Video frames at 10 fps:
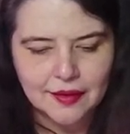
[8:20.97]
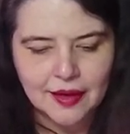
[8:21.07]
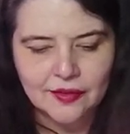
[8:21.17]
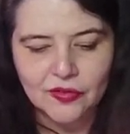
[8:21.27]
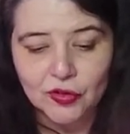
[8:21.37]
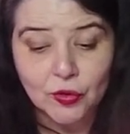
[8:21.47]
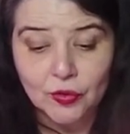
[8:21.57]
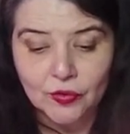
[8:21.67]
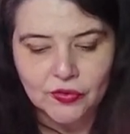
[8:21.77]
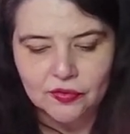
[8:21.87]
and
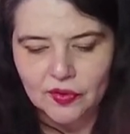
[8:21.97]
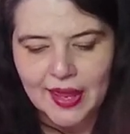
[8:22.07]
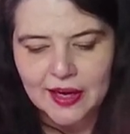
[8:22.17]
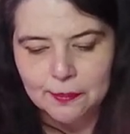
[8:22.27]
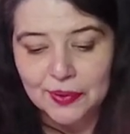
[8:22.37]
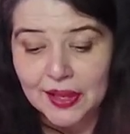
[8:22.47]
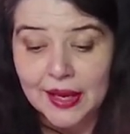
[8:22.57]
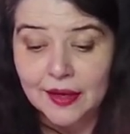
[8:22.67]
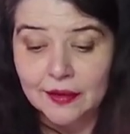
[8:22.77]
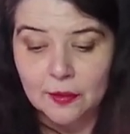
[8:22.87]
circles of light
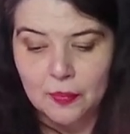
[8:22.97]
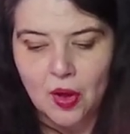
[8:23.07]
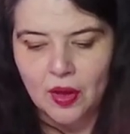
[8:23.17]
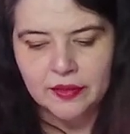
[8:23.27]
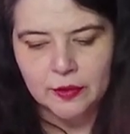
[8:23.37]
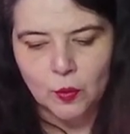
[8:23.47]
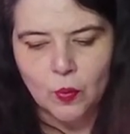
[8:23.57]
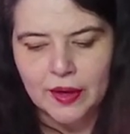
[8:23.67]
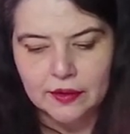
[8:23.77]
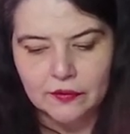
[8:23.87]
played upon their
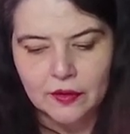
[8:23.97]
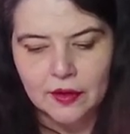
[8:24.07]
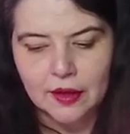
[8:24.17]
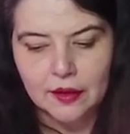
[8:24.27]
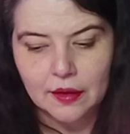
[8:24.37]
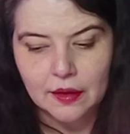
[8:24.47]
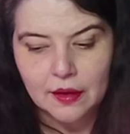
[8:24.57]
white tunic